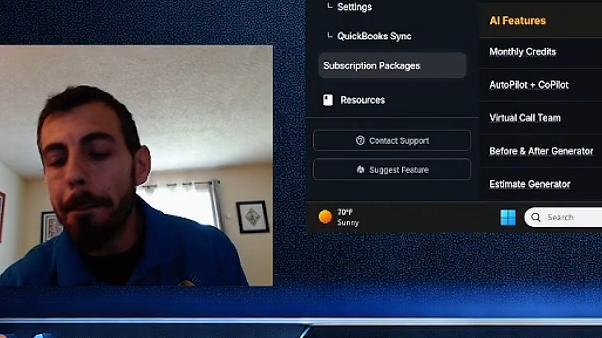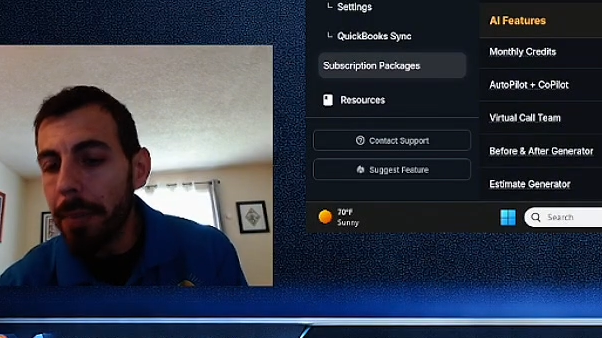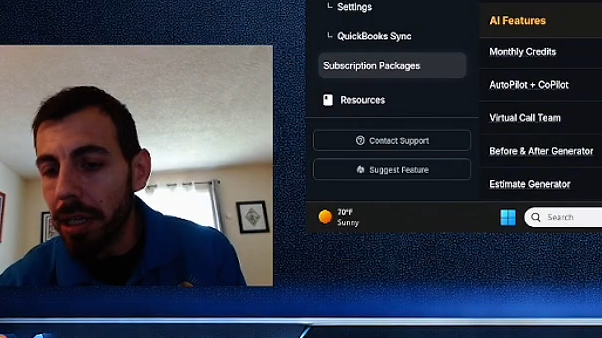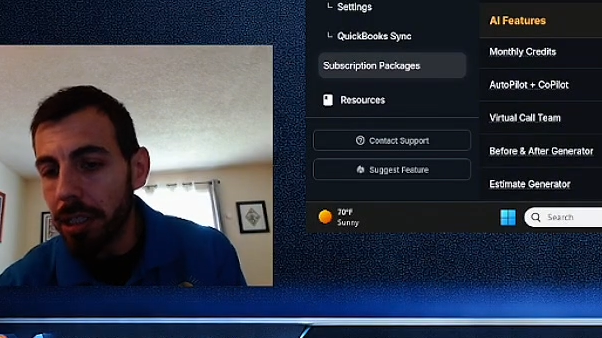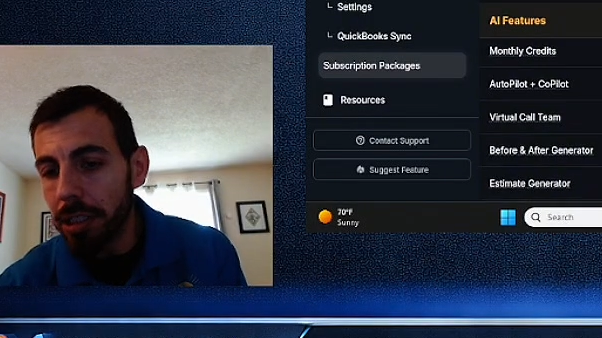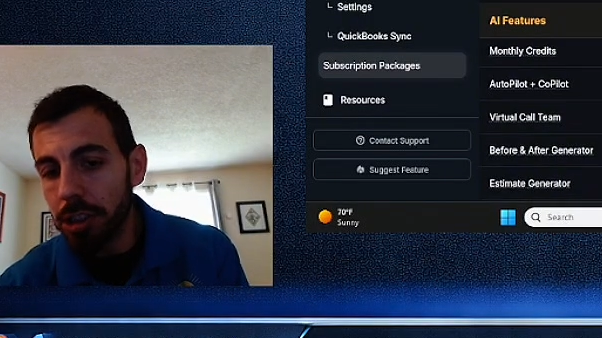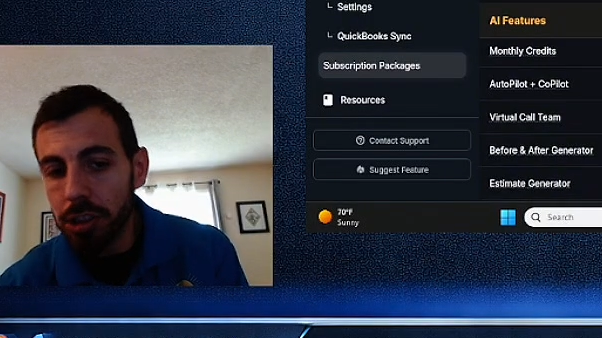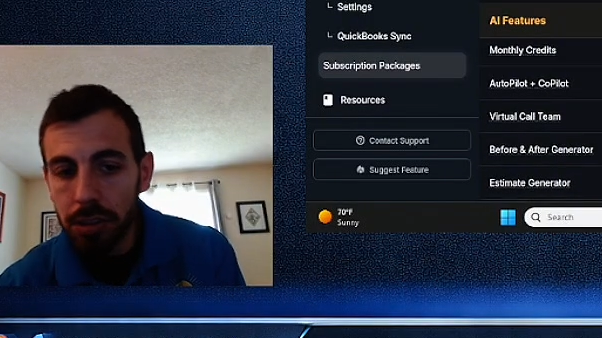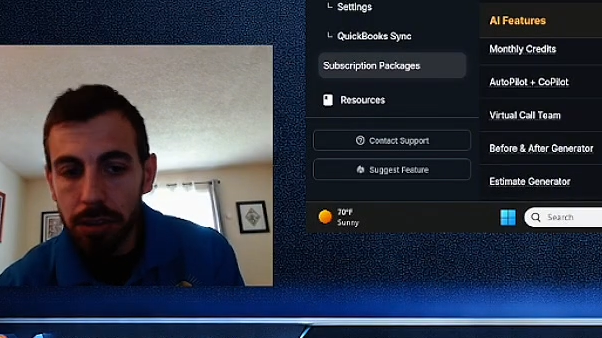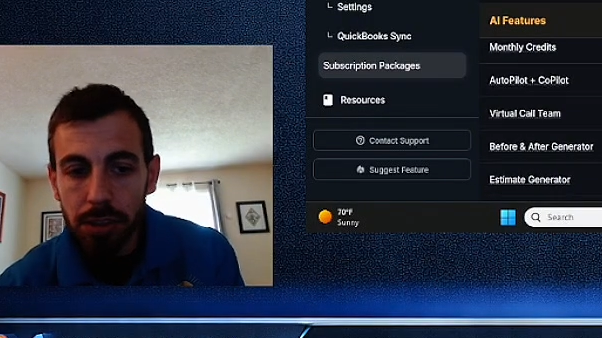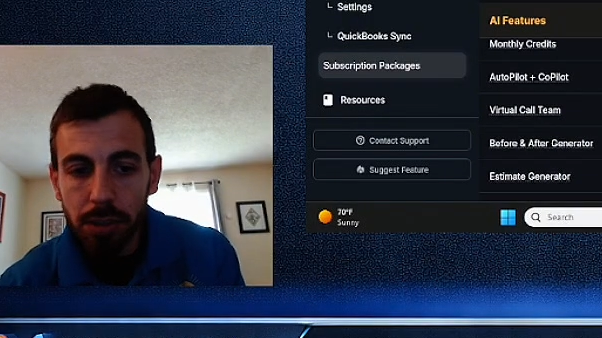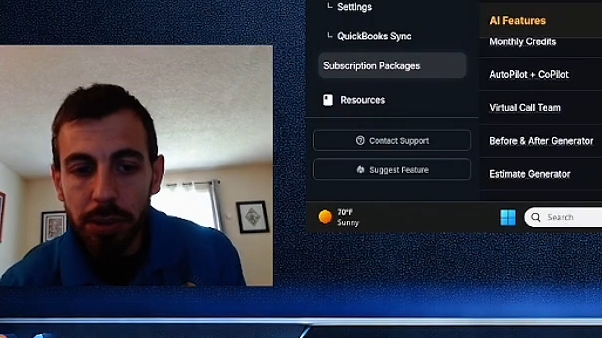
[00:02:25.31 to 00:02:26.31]
much,
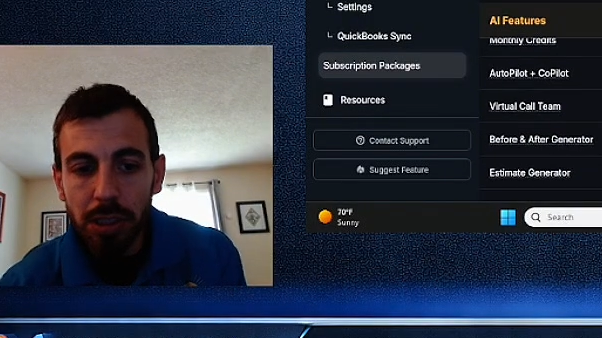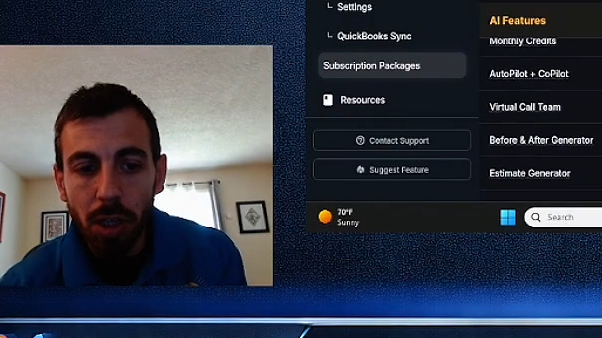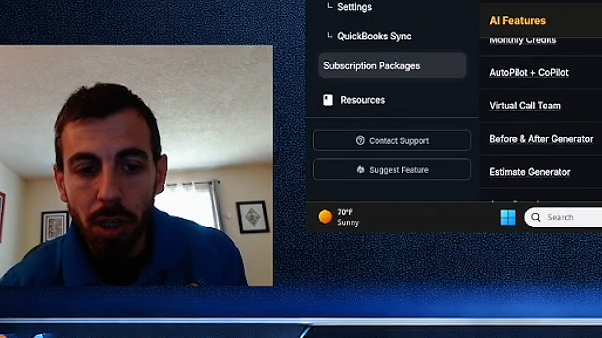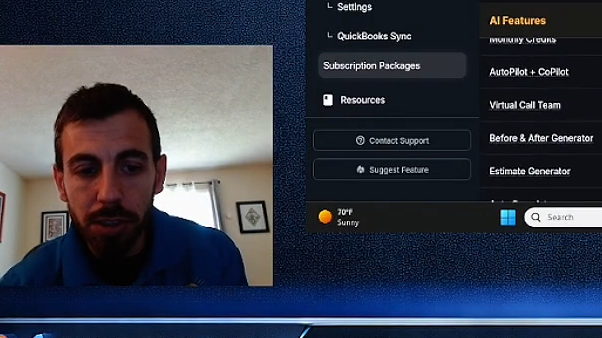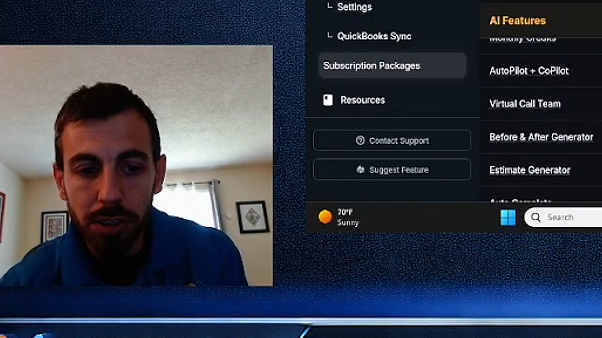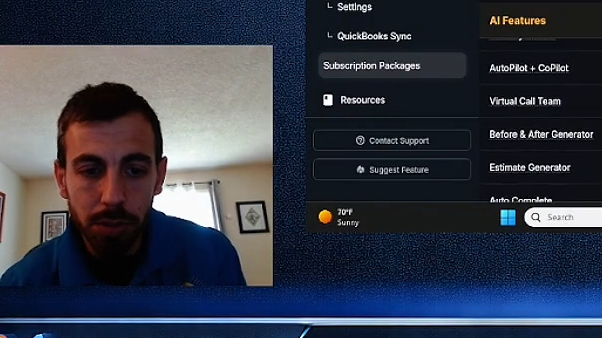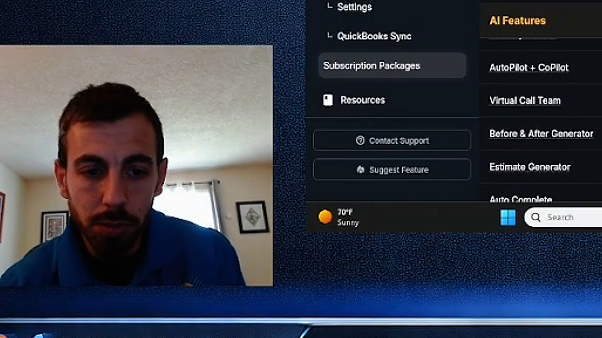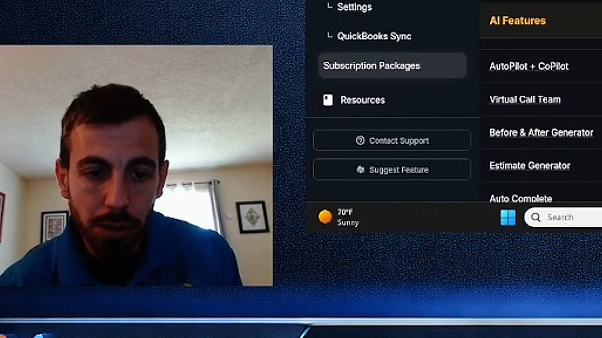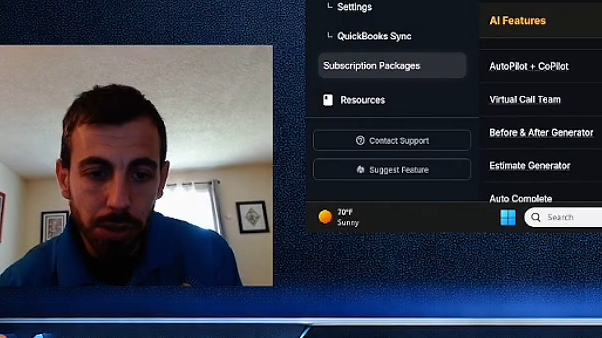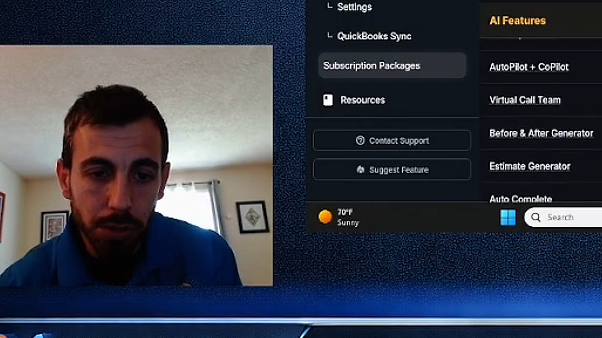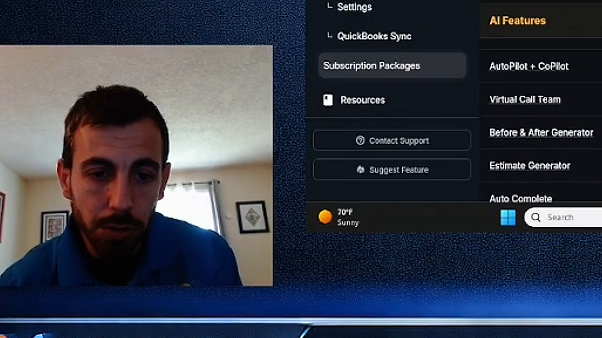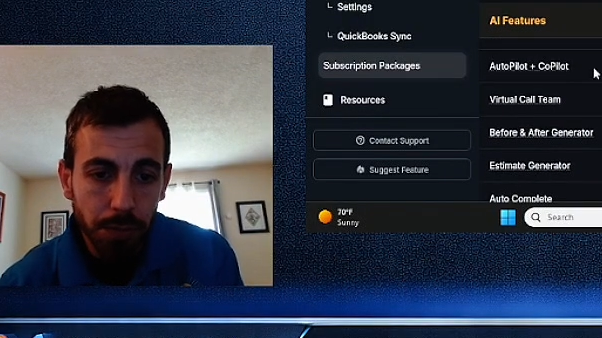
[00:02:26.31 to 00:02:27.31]
to be honest
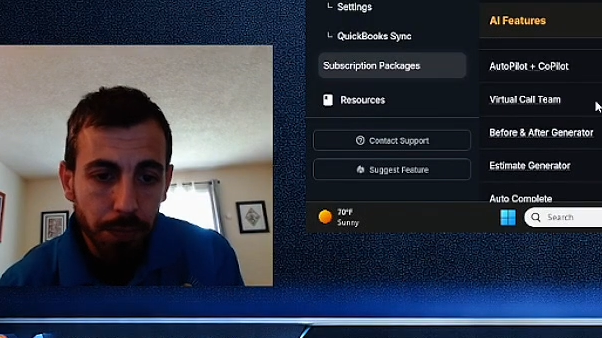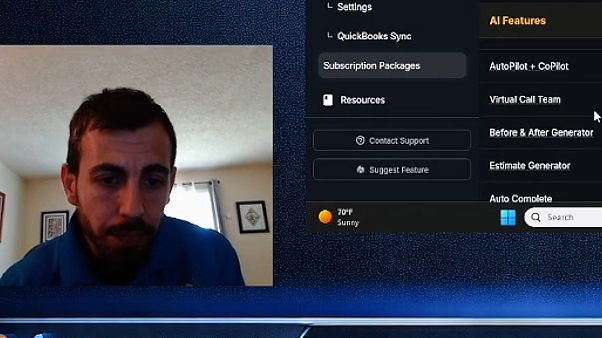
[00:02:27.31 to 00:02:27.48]
with you.